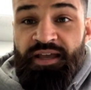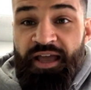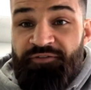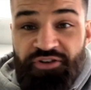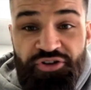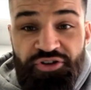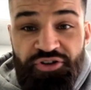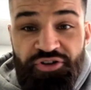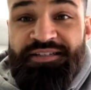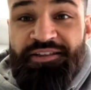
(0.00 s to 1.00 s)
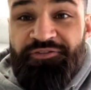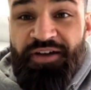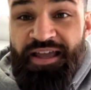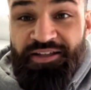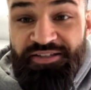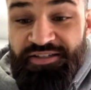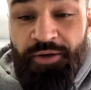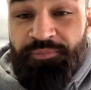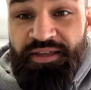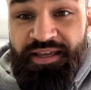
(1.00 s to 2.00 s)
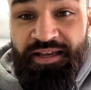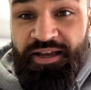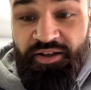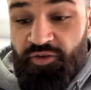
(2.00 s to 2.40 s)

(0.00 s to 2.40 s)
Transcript: If you listen to the fight, something,